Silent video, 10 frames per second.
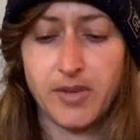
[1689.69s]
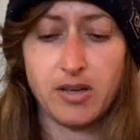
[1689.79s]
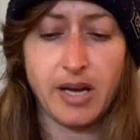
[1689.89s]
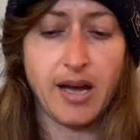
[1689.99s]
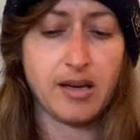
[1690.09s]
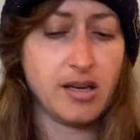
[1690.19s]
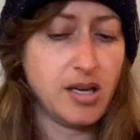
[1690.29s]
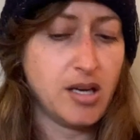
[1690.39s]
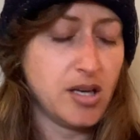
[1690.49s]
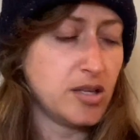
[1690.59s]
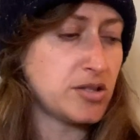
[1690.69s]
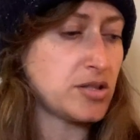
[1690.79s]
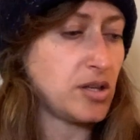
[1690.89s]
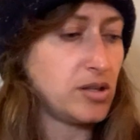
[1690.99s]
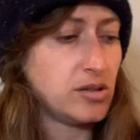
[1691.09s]
Okay,
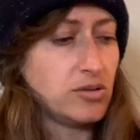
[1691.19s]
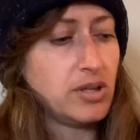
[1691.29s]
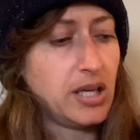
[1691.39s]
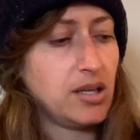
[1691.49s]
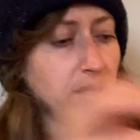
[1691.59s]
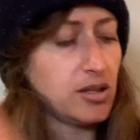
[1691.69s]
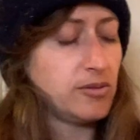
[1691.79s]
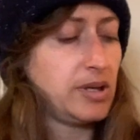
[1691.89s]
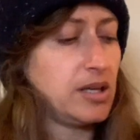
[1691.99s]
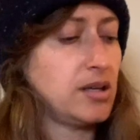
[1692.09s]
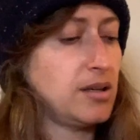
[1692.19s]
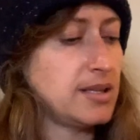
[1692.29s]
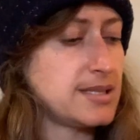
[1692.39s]
so here we go.